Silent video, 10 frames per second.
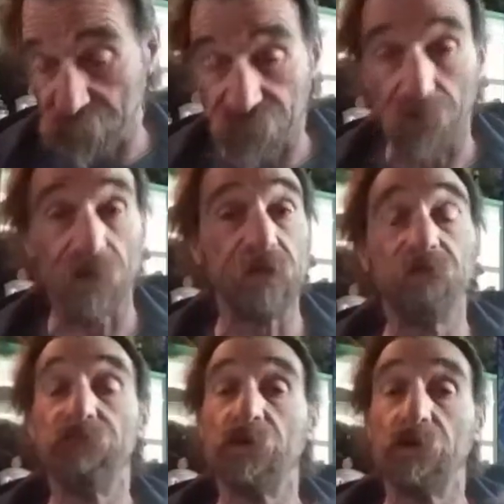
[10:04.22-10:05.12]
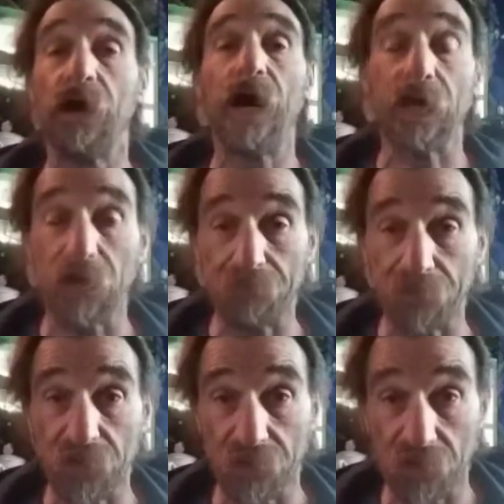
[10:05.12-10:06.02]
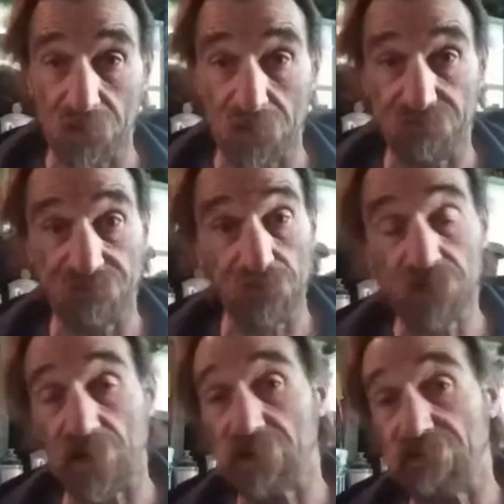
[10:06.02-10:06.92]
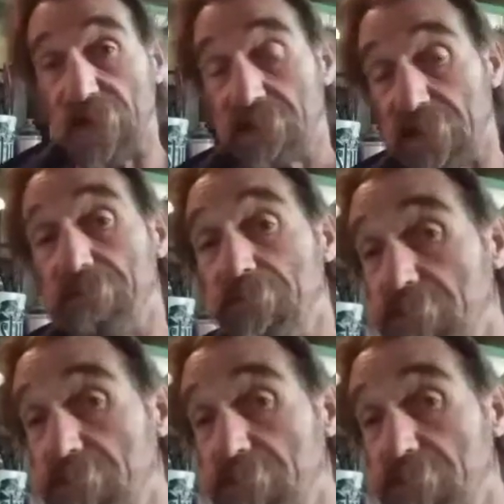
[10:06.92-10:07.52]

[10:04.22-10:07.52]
very high up in the food chain of academia,